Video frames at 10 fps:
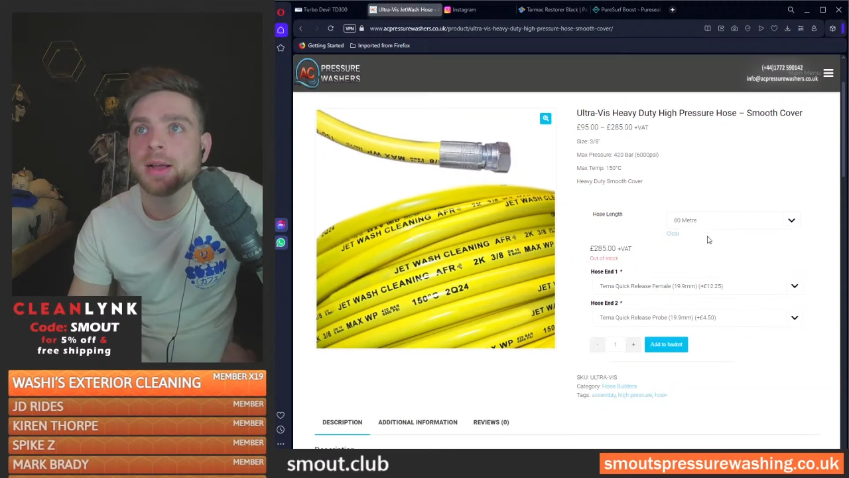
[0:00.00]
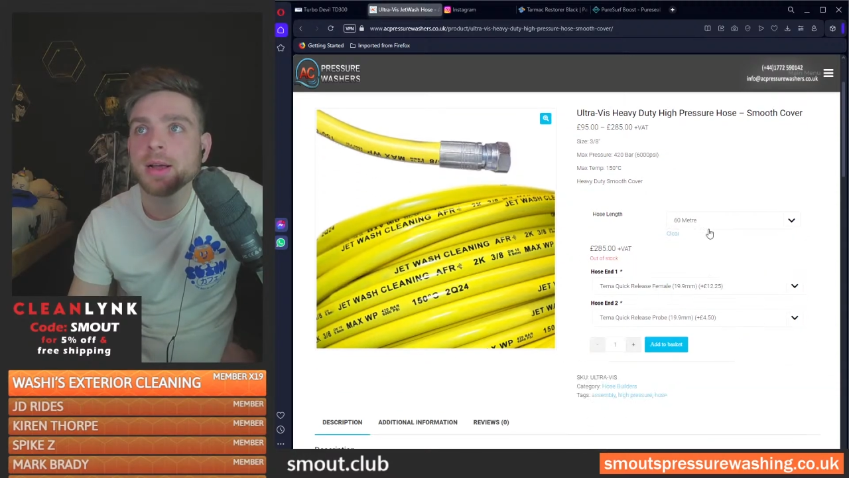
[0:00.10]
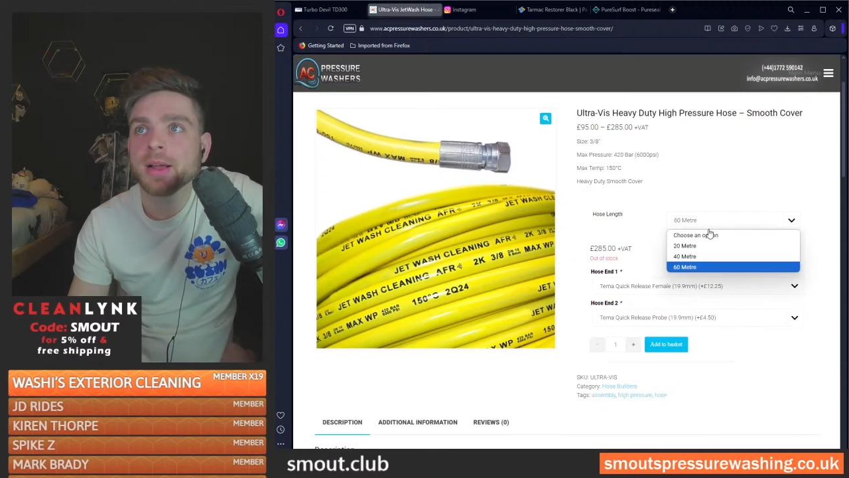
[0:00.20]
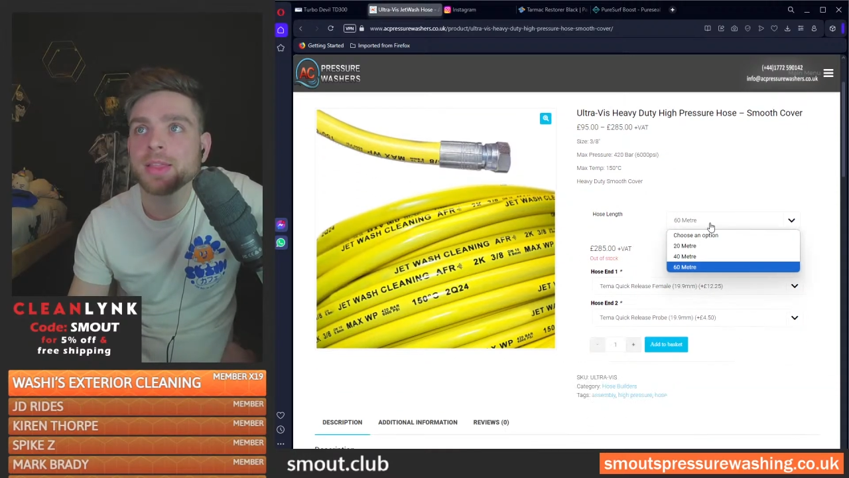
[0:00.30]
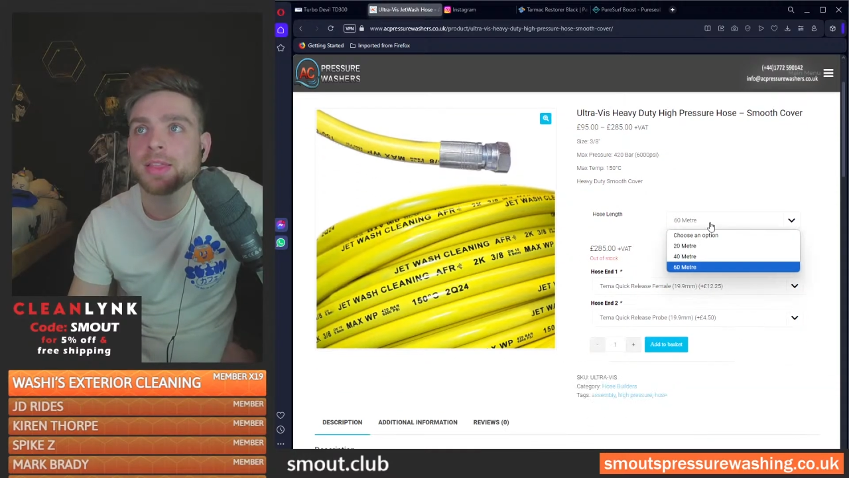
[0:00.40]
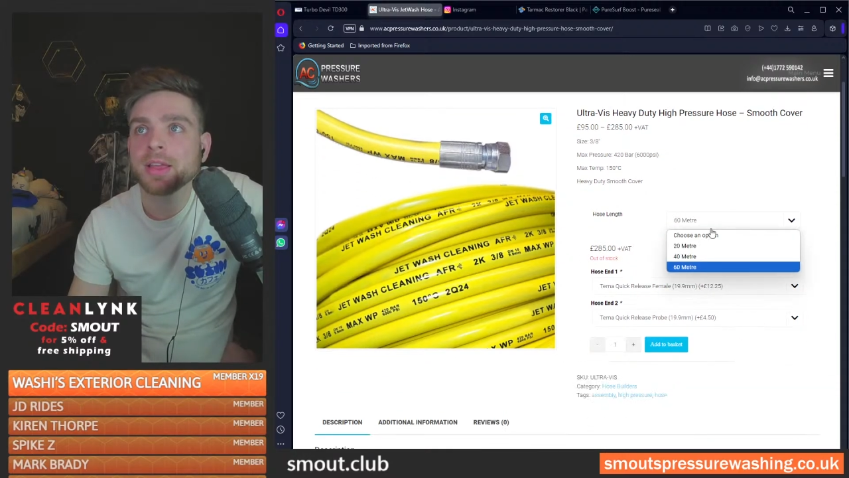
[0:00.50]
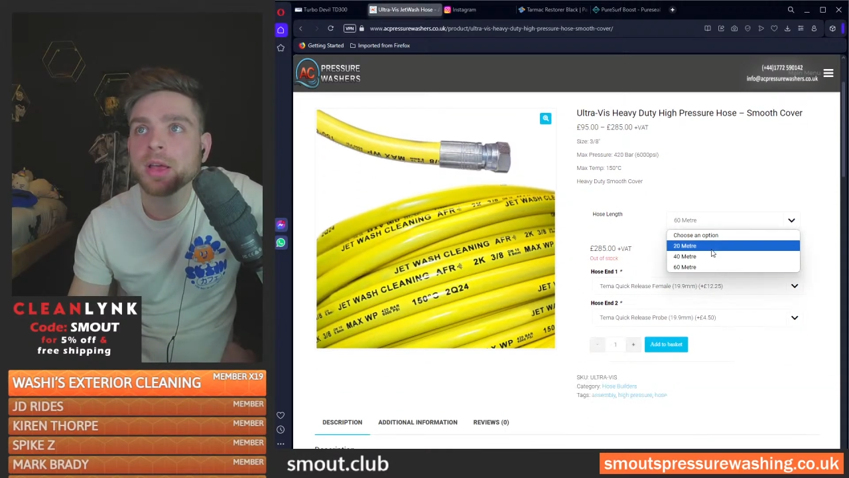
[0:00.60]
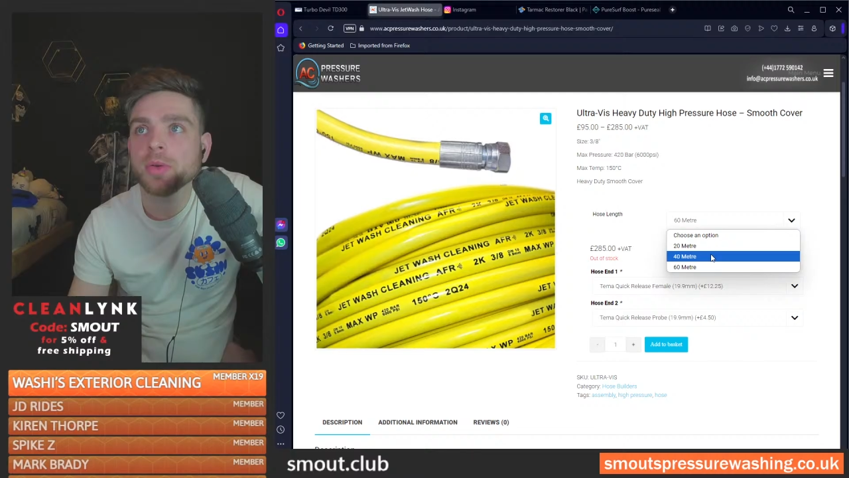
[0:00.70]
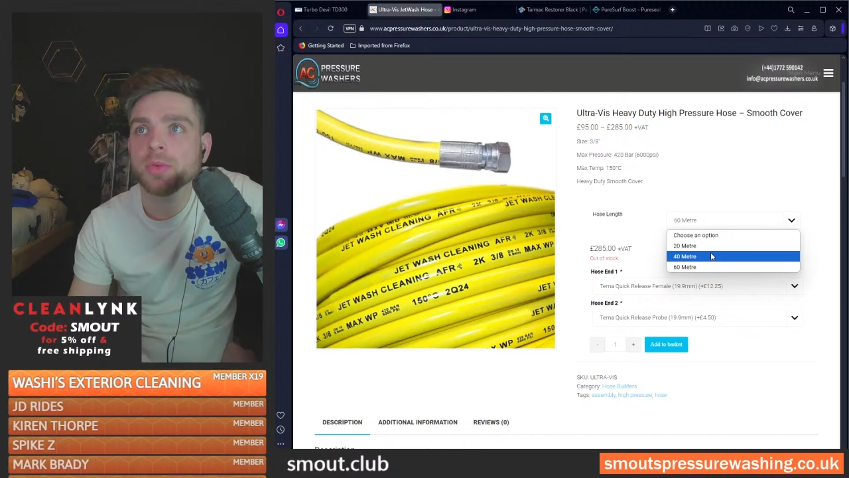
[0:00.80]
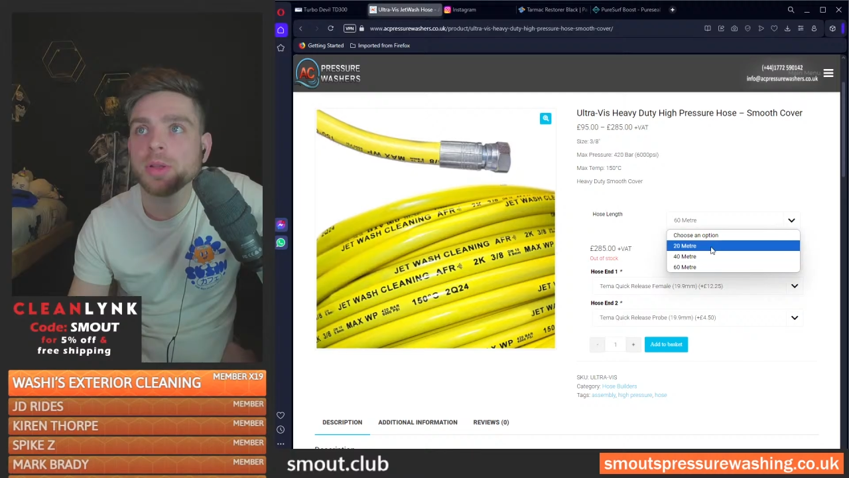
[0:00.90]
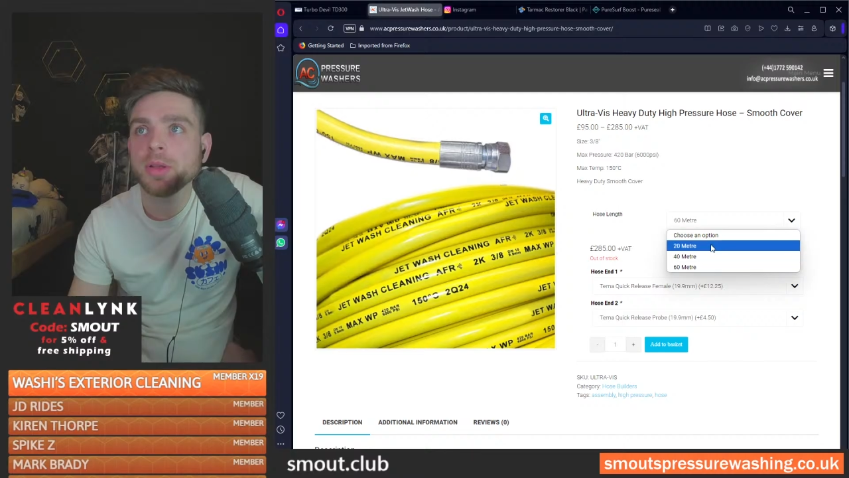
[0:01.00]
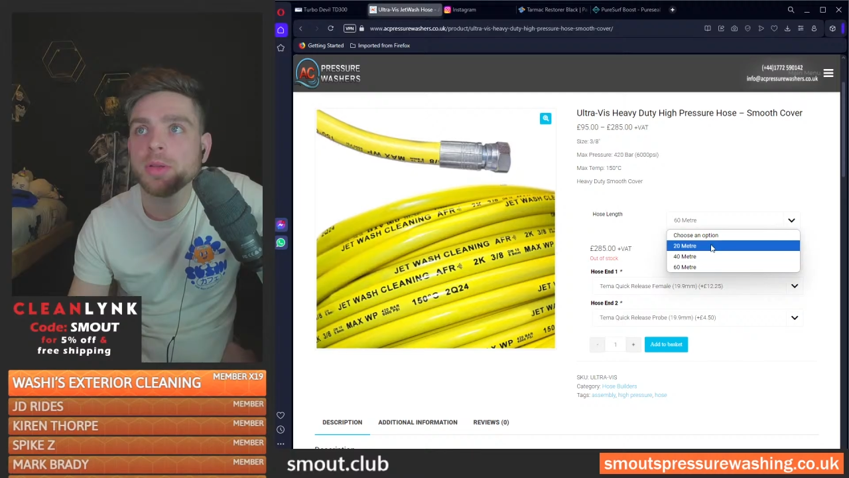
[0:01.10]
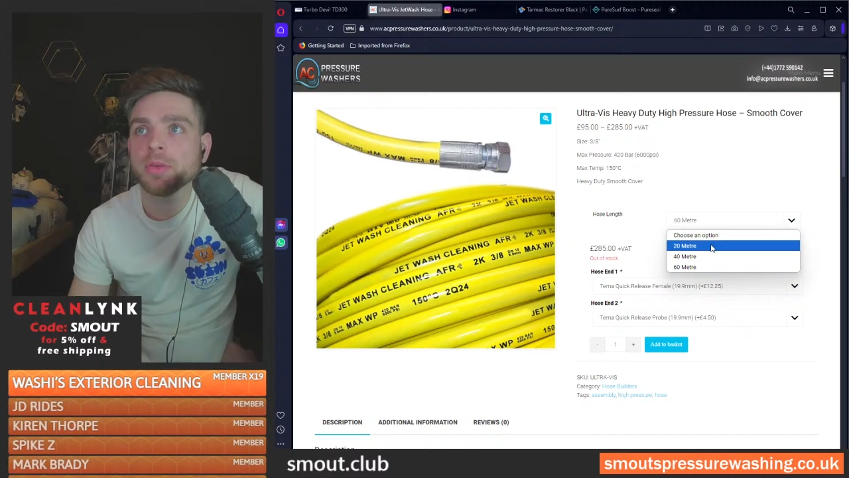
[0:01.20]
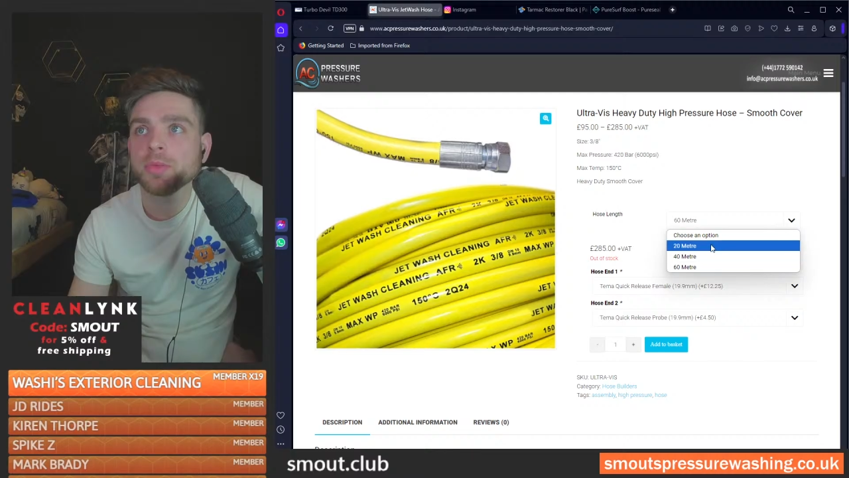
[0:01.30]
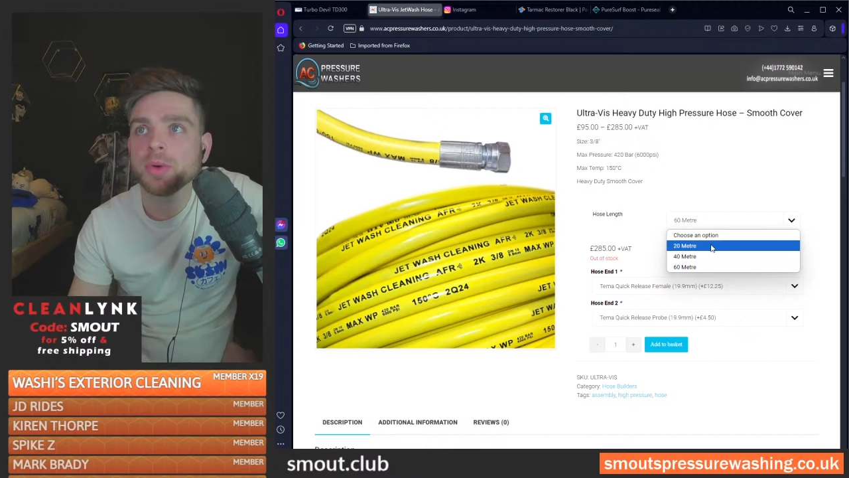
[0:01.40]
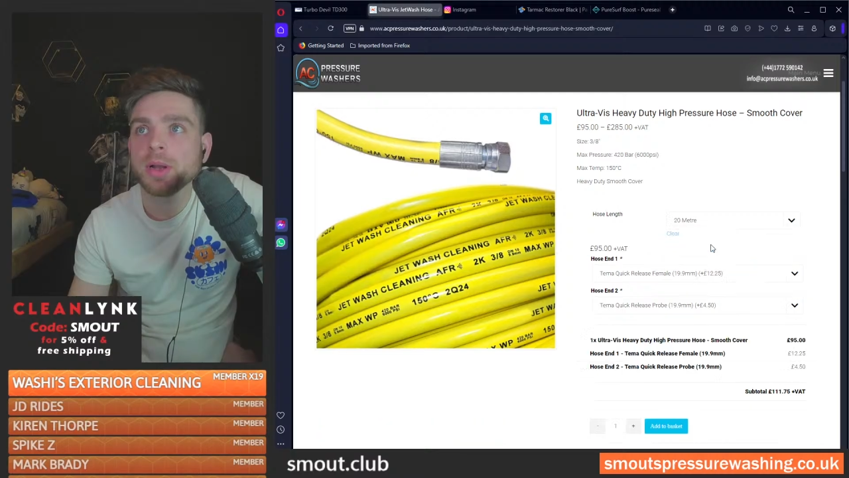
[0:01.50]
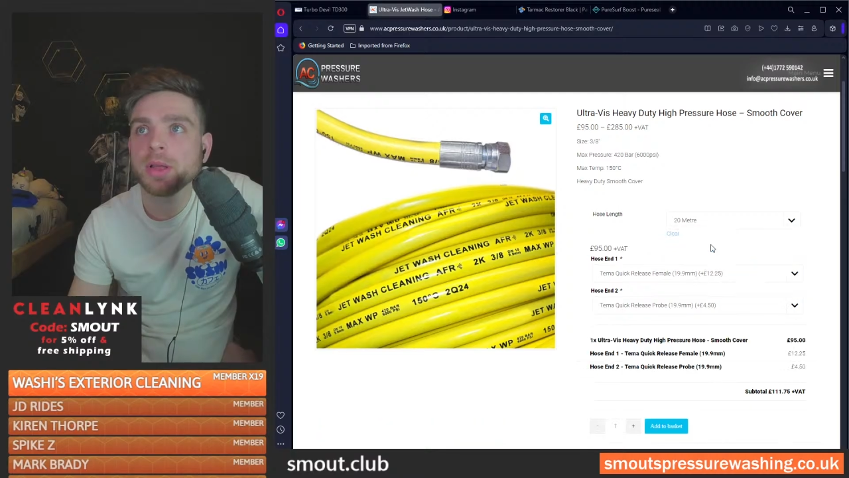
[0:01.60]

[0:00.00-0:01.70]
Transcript: I think they only really